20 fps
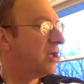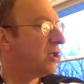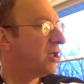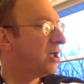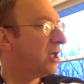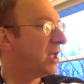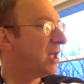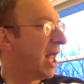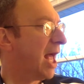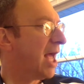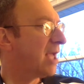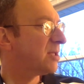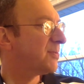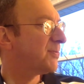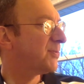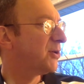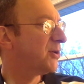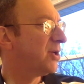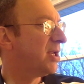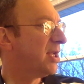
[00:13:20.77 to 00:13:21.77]
She
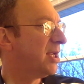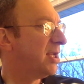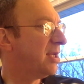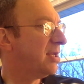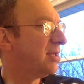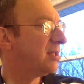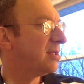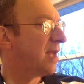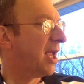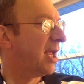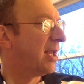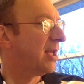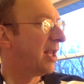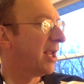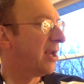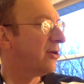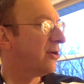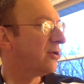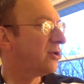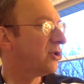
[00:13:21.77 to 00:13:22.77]
clasped her knees and
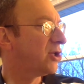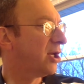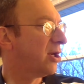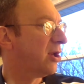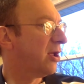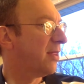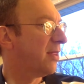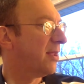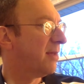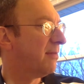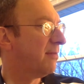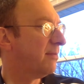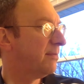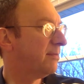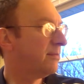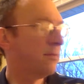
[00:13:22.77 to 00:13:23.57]
laid her chin on them.